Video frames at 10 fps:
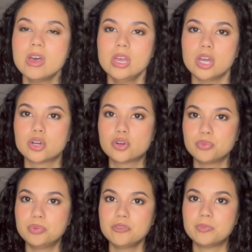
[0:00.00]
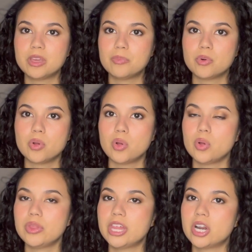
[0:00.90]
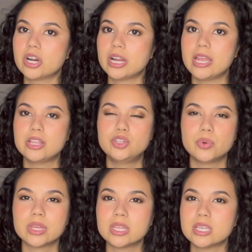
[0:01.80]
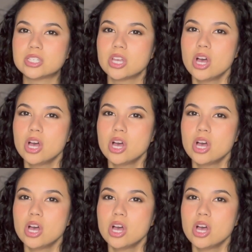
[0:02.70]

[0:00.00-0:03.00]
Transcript: a group of people that are doing this